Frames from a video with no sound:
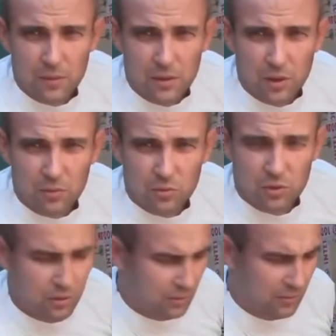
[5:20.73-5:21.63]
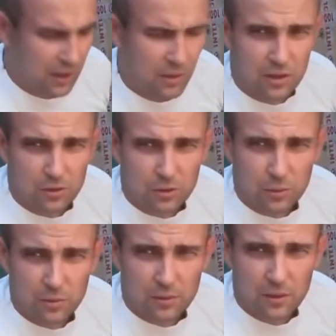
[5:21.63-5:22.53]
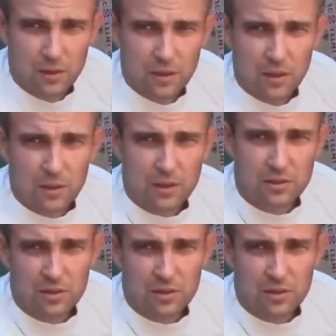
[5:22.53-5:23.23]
Therefore, to prevent this, let's